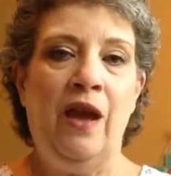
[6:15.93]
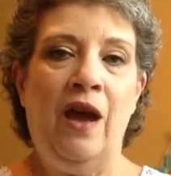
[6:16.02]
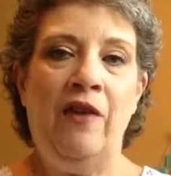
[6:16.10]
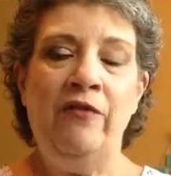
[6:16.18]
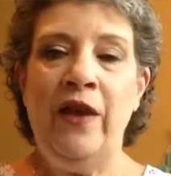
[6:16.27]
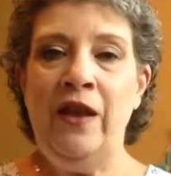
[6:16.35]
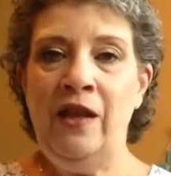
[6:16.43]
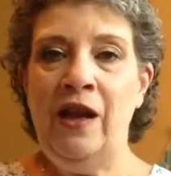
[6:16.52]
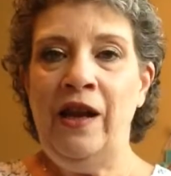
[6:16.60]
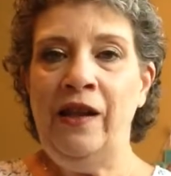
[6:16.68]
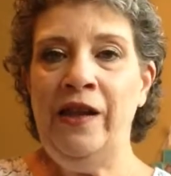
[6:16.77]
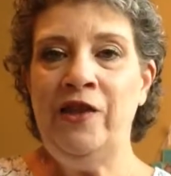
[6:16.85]
I found that
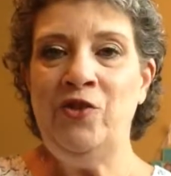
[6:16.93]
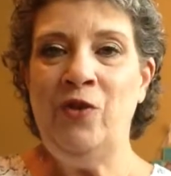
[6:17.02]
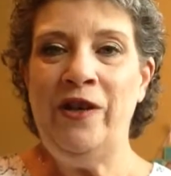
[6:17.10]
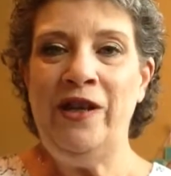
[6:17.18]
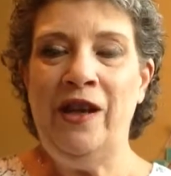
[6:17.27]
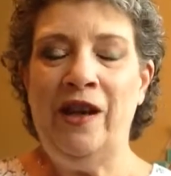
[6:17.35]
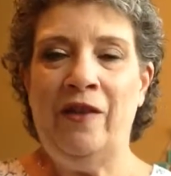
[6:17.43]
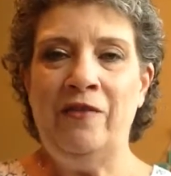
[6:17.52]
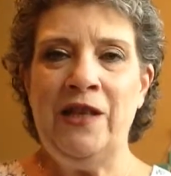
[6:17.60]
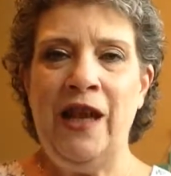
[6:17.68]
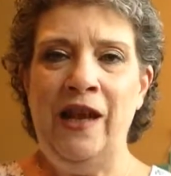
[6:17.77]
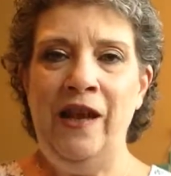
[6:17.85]
I enjoyed
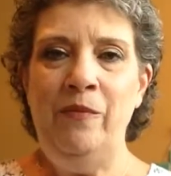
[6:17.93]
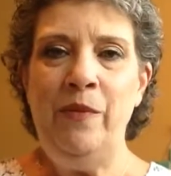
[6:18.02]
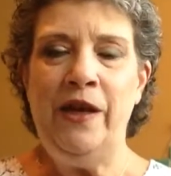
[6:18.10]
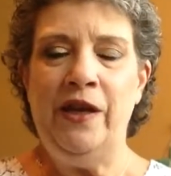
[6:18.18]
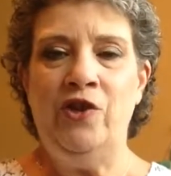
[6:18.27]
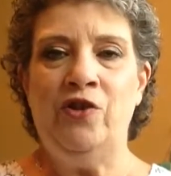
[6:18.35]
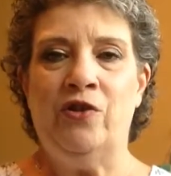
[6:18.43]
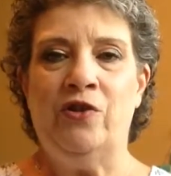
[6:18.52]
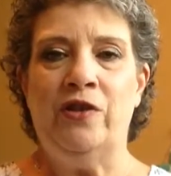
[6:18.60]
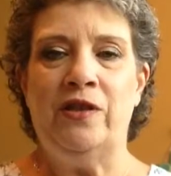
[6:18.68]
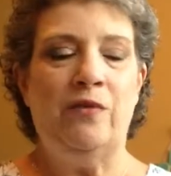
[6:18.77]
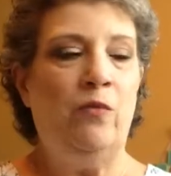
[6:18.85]
taking
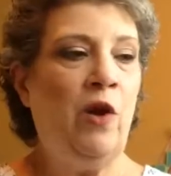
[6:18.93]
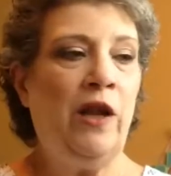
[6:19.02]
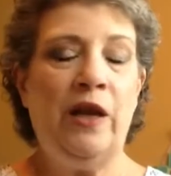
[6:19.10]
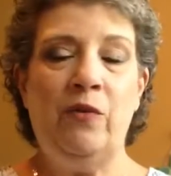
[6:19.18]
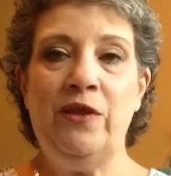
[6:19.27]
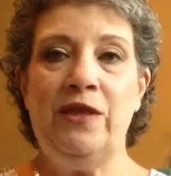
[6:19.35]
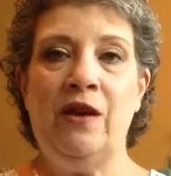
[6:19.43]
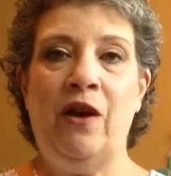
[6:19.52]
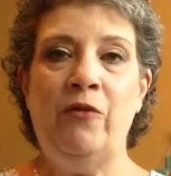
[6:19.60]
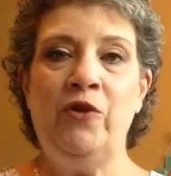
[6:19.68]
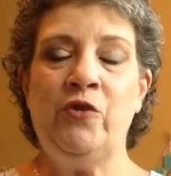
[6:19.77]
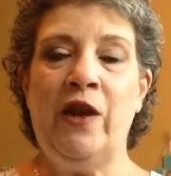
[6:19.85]
pictures while I was there.
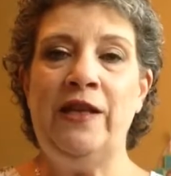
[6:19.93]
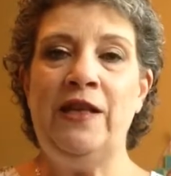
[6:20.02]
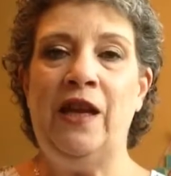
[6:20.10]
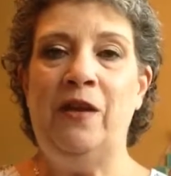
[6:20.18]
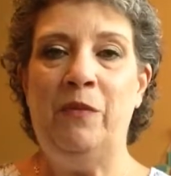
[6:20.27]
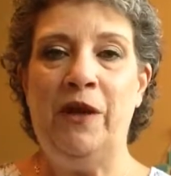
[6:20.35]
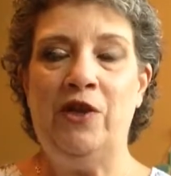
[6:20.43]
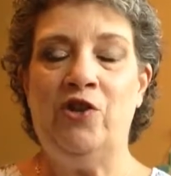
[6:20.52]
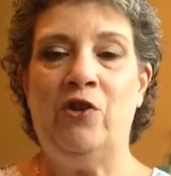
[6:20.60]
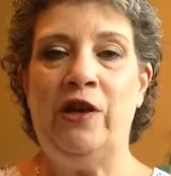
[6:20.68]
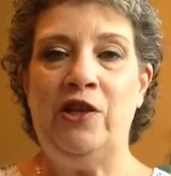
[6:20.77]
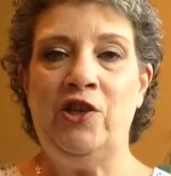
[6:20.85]
I would try and take a
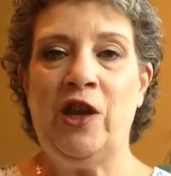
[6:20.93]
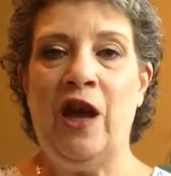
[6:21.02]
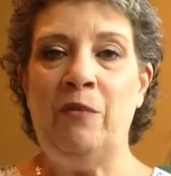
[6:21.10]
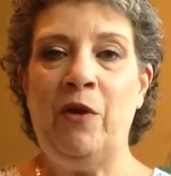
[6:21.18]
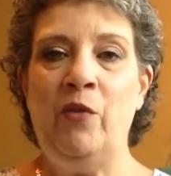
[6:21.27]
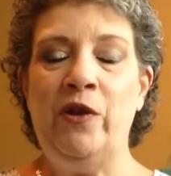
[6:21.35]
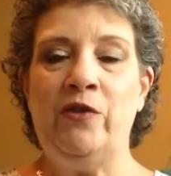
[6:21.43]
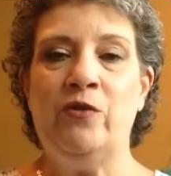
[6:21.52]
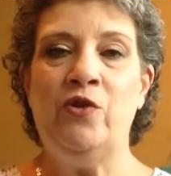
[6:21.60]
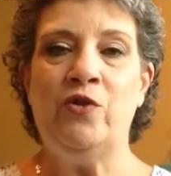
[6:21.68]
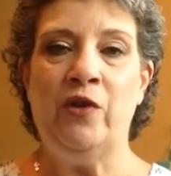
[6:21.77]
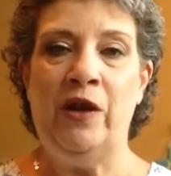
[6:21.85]
picture each time I went
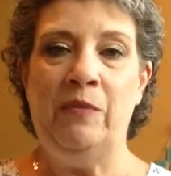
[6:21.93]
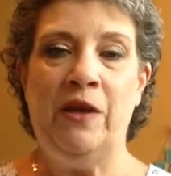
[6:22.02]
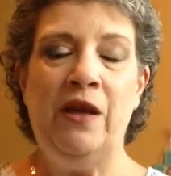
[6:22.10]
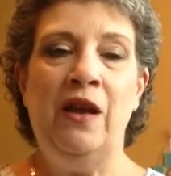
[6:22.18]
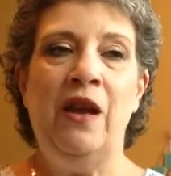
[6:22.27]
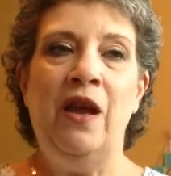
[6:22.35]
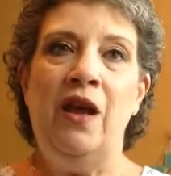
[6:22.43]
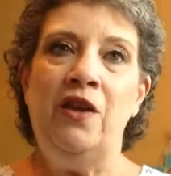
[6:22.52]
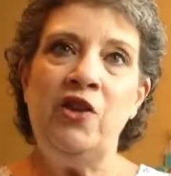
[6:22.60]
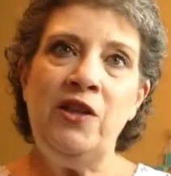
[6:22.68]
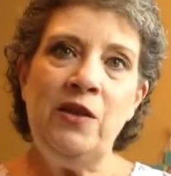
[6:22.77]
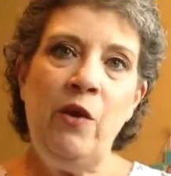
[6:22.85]
through treatment,
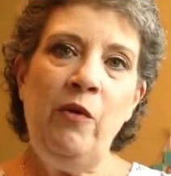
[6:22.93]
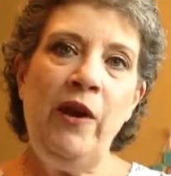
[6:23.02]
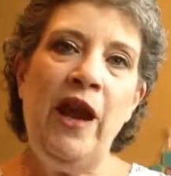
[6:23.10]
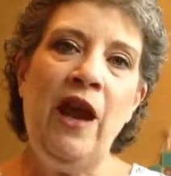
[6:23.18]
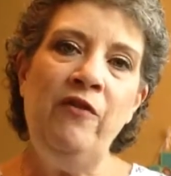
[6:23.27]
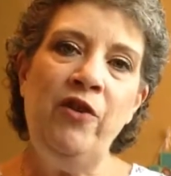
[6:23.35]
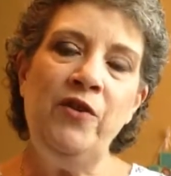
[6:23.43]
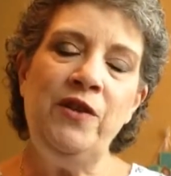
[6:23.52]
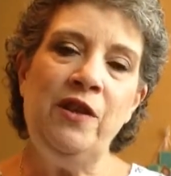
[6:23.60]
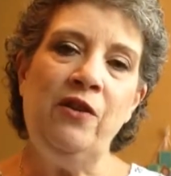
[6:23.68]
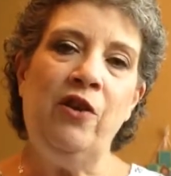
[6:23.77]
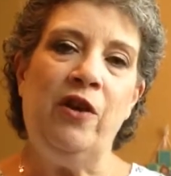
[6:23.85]
just so I would have those
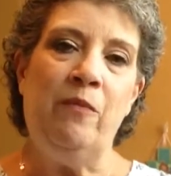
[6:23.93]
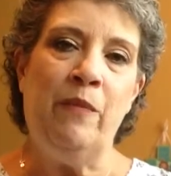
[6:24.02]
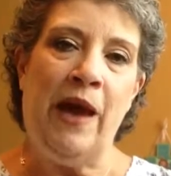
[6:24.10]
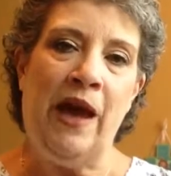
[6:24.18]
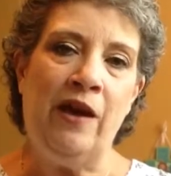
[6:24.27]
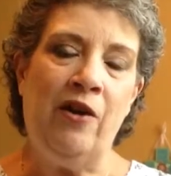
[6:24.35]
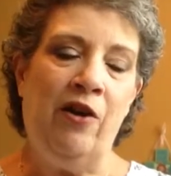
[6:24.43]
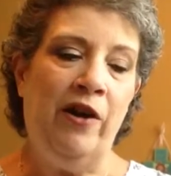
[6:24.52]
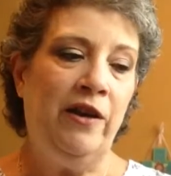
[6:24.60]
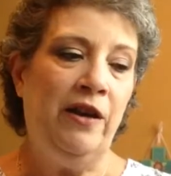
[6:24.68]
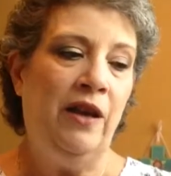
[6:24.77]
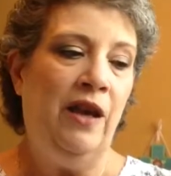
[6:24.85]
to look back
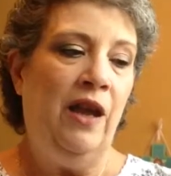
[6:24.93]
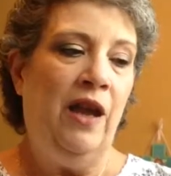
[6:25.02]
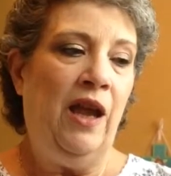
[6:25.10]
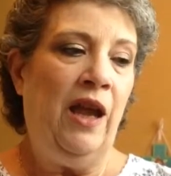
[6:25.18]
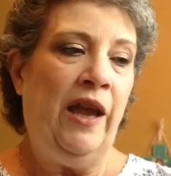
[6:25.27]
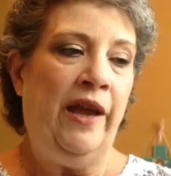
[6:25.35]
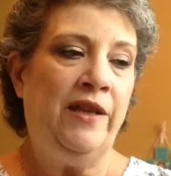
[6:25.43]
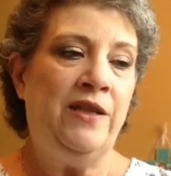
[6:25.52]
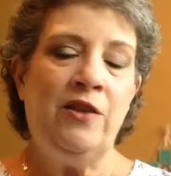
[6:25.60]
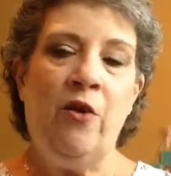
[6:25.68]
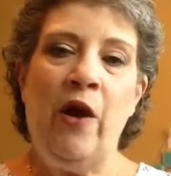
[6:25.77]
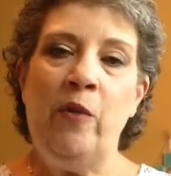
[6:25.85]
on. And
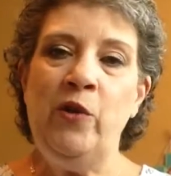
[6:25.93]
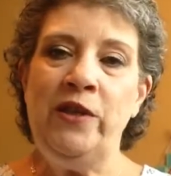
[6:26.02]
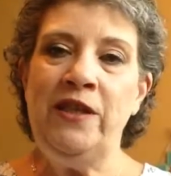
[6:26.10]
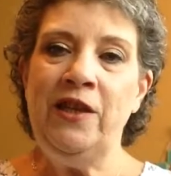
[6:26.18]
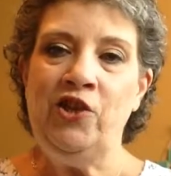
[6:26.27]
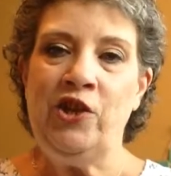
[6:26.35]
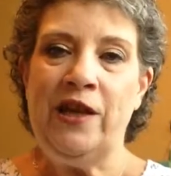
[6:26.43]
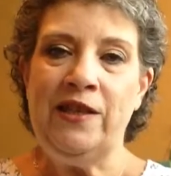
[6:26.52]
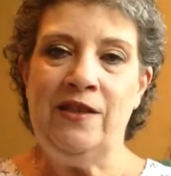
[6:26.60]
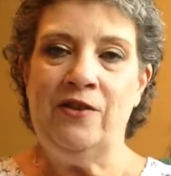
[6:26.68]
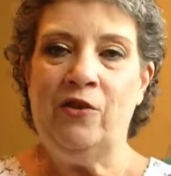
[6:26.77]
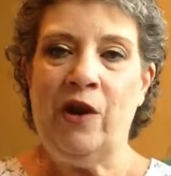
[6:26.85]
so I would
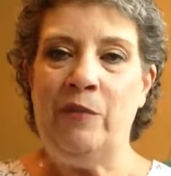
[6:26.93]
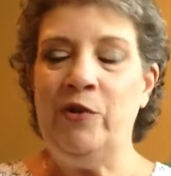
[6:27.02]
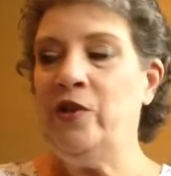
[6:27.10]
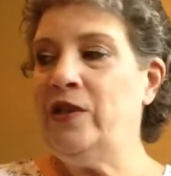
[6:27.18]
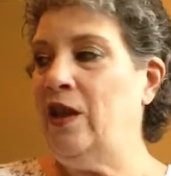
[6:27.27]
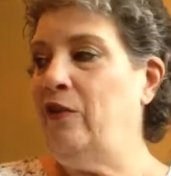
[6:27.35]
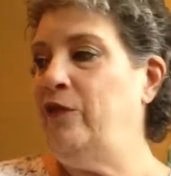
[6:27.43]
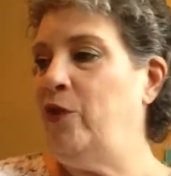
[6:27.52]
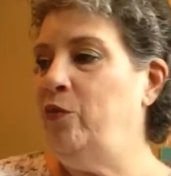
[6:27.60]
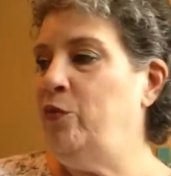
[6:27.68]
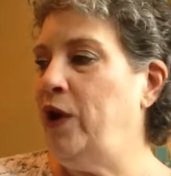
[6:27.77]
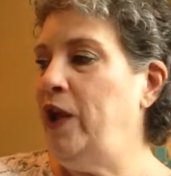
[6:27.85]
suggest grab your cell
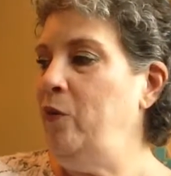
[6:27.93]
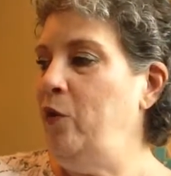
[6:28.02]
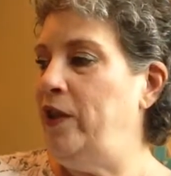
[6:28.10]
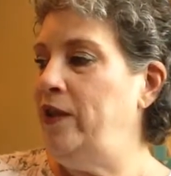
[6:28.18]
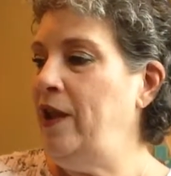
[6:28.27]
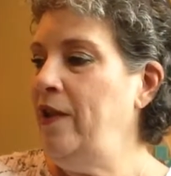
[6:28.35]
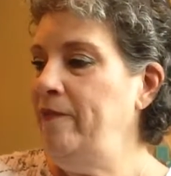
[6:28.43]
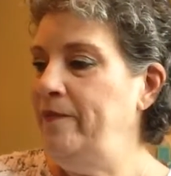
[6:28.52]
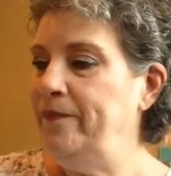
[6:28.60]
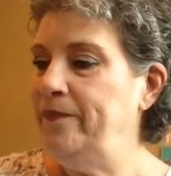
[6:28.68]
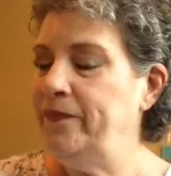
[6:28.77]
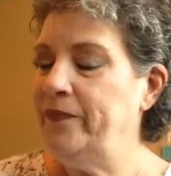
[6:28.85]
phone, bring it with you.
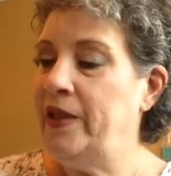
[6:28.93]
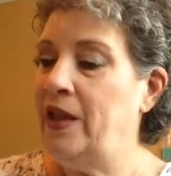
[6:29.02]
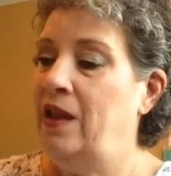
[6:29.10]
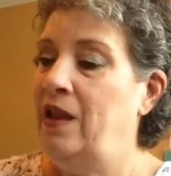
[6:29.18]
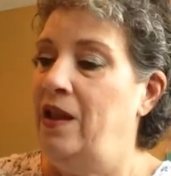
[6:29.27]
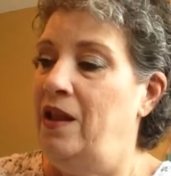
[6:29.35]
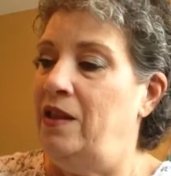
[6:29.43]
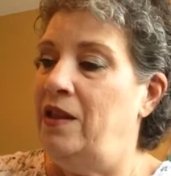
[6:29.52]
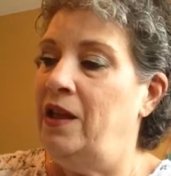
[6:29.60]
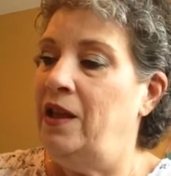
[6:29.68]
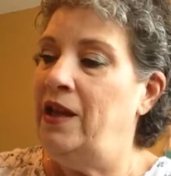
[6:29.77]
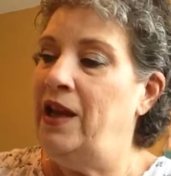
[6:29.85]

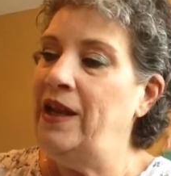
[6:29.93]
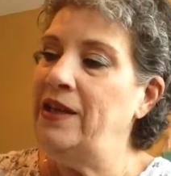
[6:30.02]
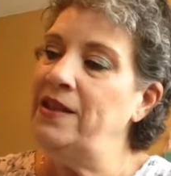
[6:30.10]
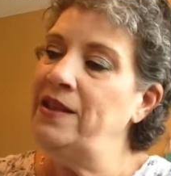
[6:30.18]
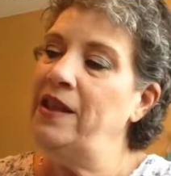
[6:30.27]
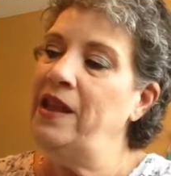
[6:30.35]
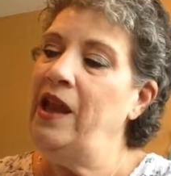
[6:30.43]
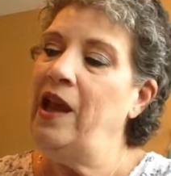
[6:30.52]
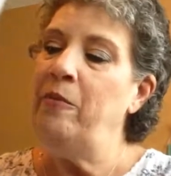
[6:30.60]
The next thing I